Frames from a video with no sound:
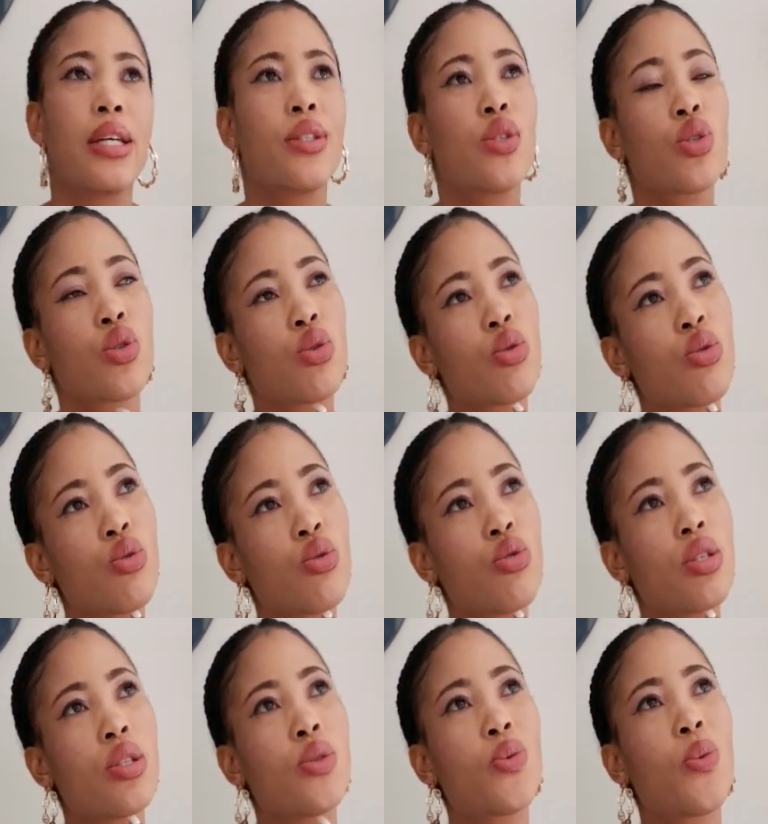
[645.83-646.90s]
At
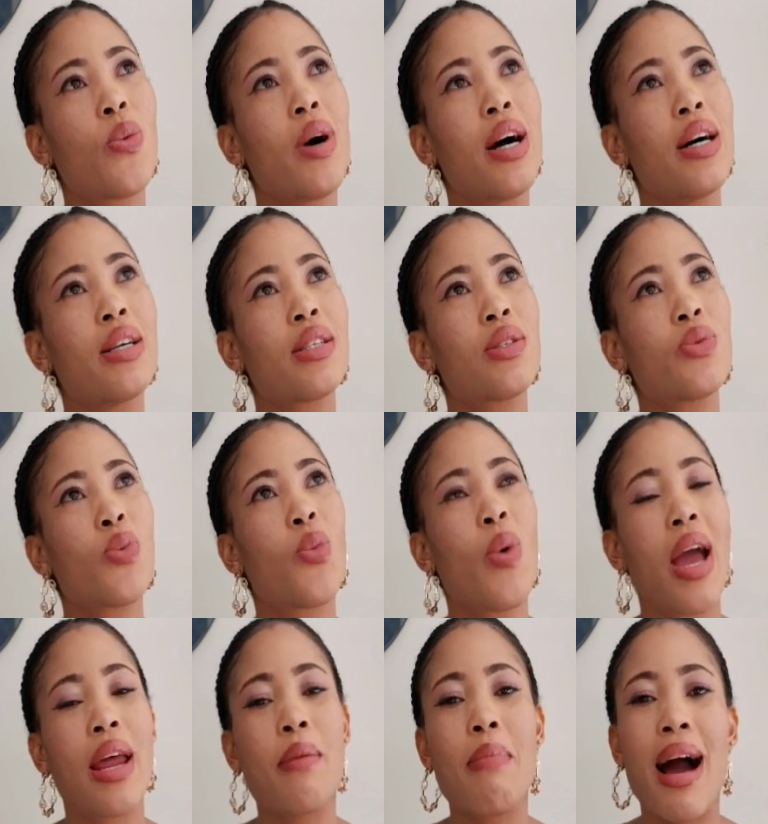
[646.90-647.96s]
school, it was
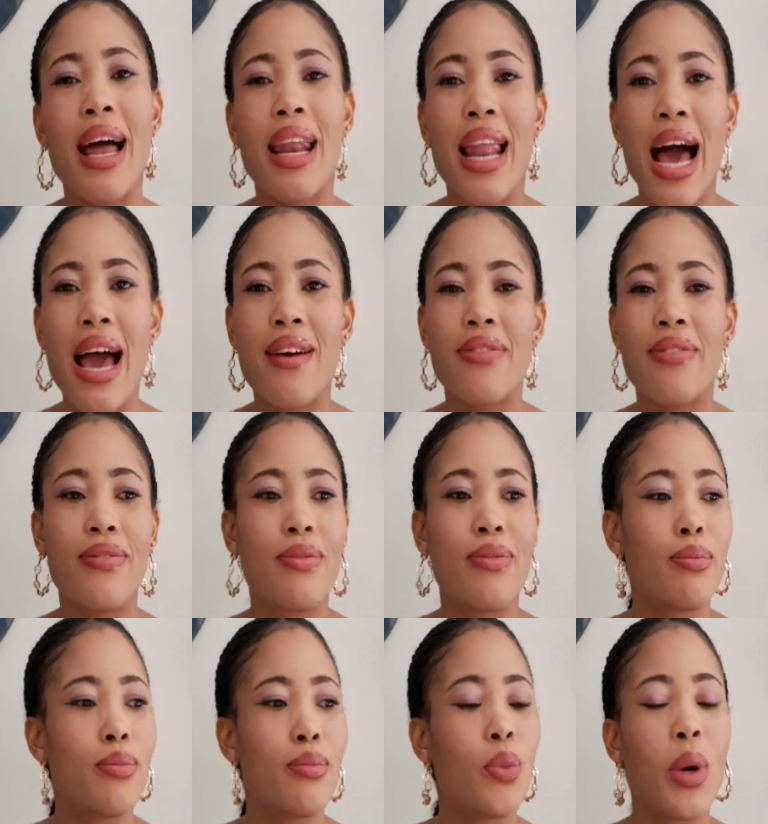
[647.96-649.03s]
when my life
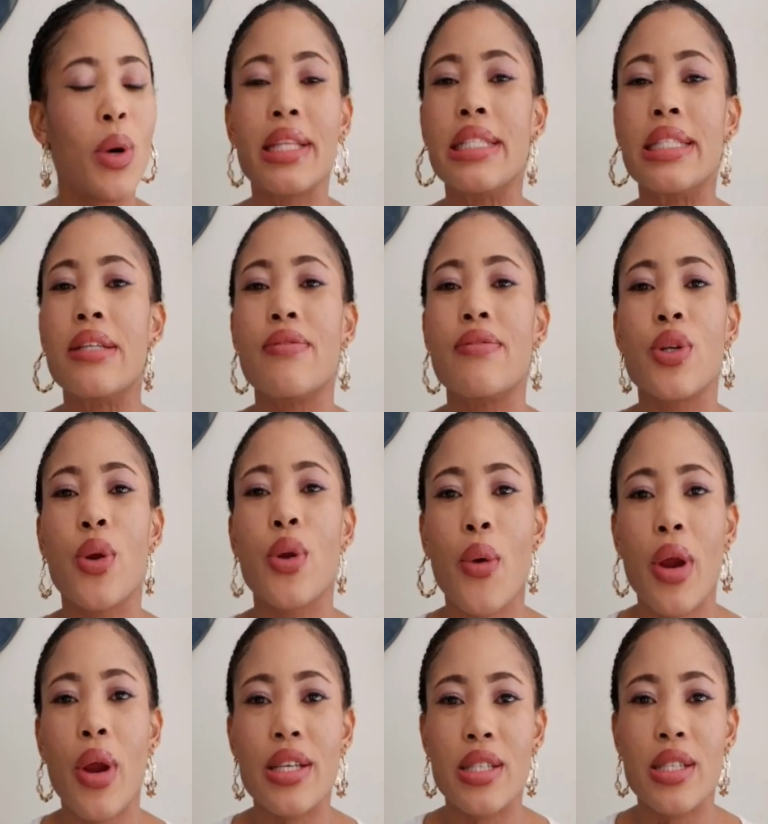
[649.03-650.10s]
went even
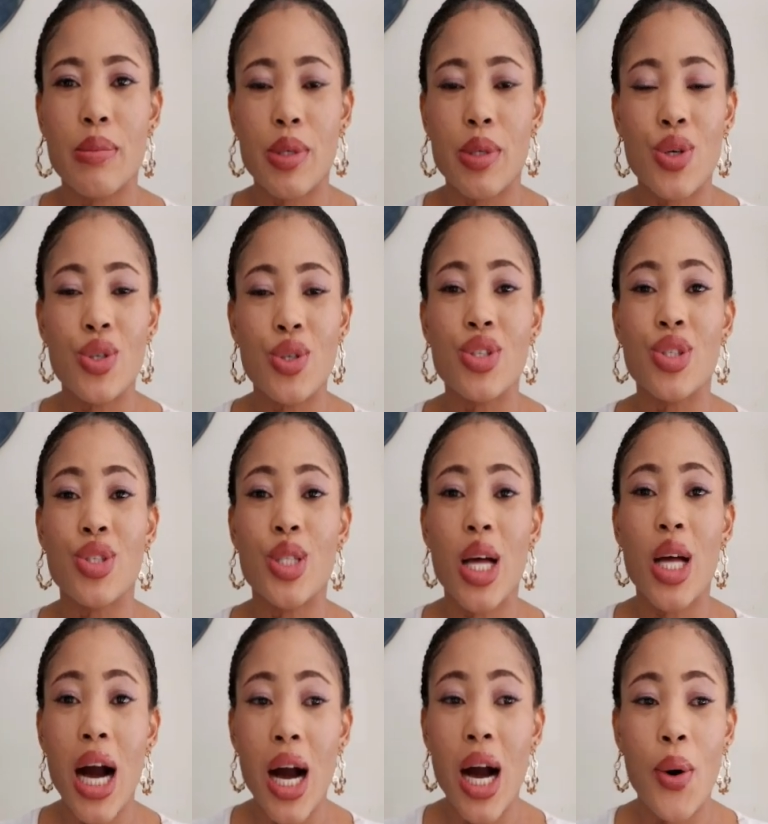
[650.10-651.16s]
crazy, because
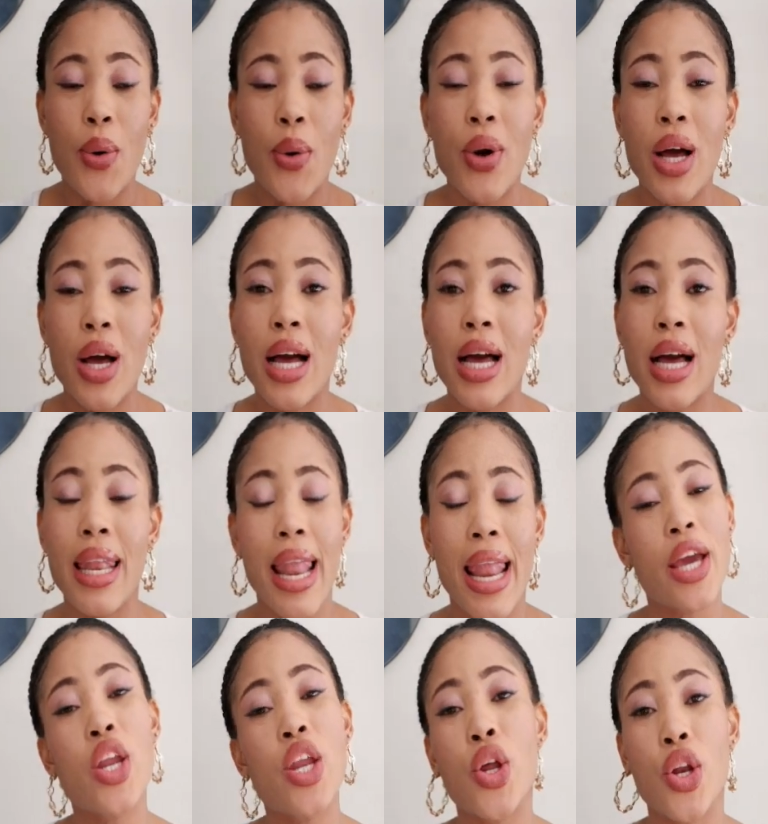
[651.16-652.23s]
now,
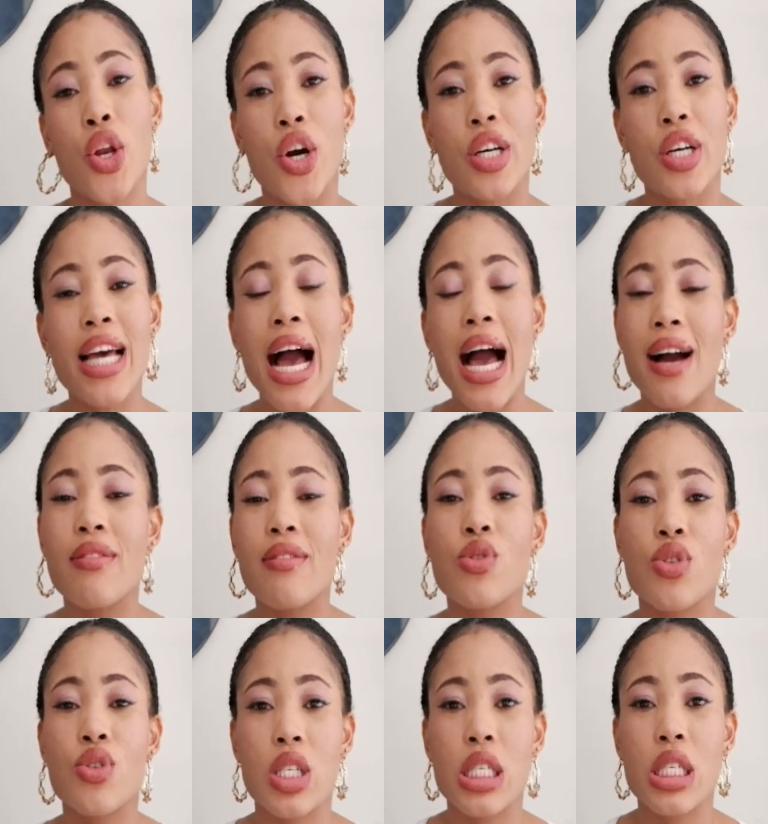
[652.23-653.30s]
like it or not, I
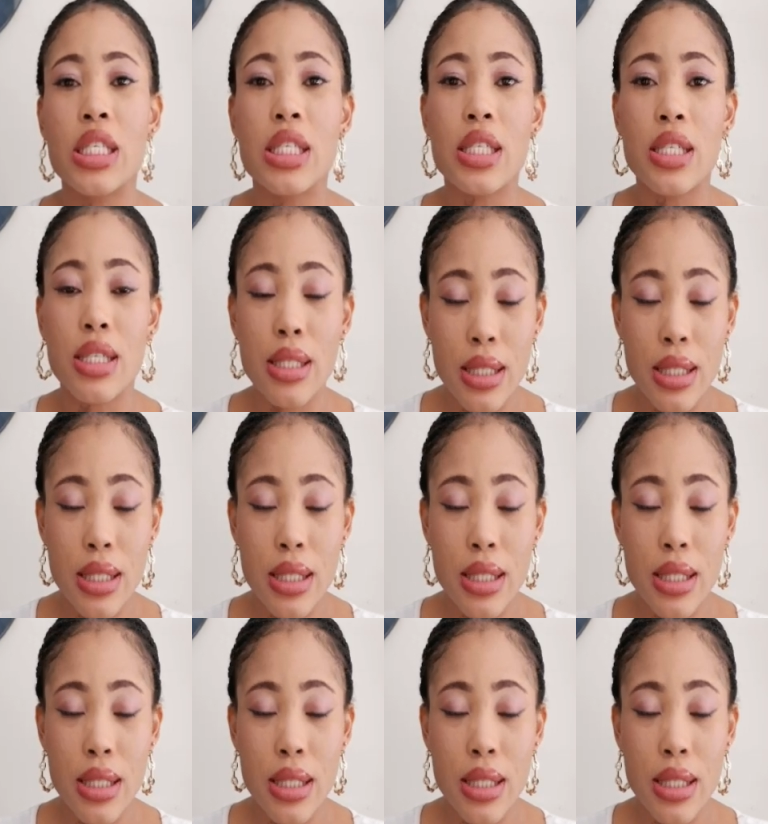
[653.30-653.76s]
have to sit